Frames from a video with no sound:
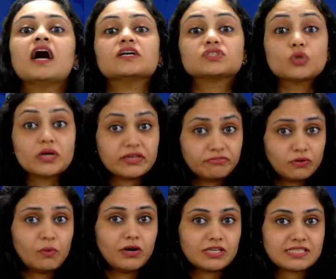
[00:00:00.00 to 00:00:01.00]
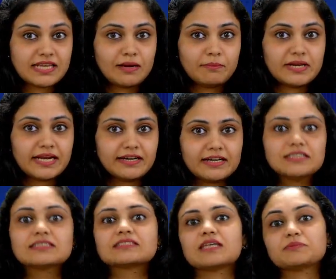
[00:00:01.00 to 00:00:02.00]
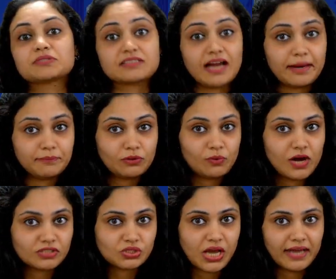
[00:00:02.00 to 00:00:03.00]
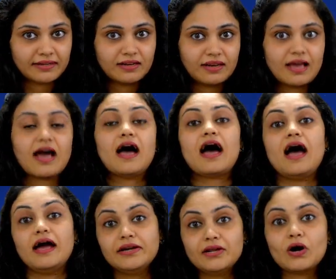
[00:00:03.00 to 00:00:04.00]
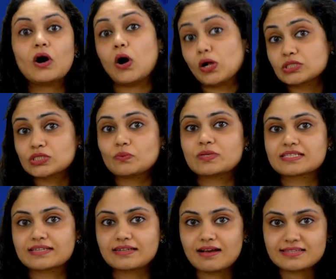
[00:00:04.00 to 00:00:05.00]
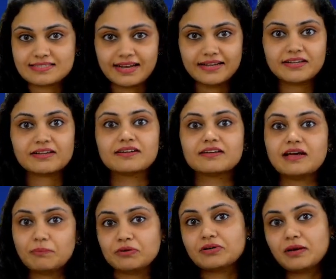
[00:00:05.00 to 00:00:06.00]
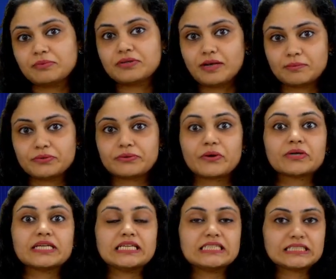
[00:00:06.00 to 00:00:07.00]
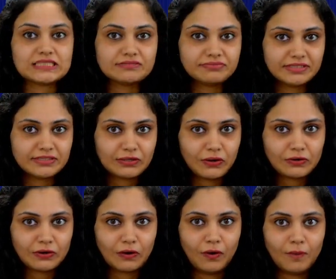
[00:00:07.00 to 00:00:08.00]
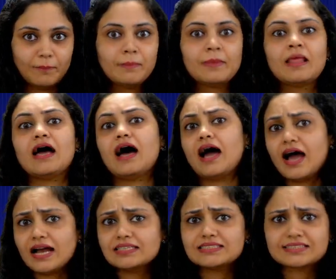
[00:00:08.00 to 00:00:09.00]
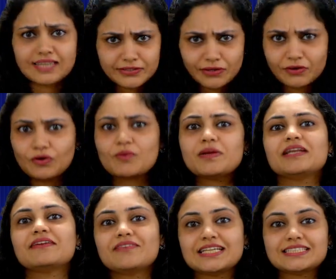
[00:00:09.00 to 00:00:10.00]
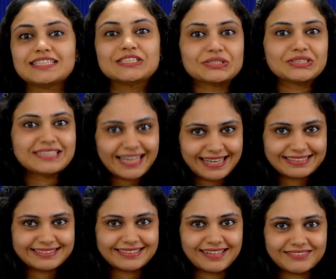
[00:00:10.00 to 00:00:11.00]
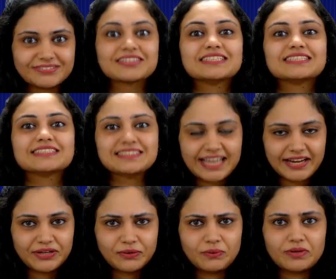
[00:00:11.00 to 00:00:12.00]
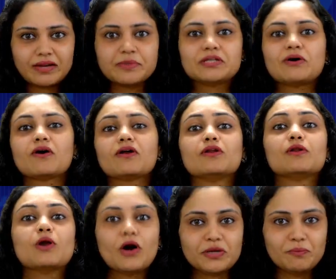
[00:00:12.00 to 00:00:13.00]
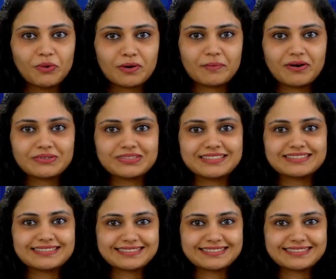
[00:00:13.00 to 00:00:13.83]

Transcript: So if you want to stay updated, subscribe to our channel and also visit our site www.easternfin.com and start your global investing today itself. Stay tuned and we talk a lot more about this.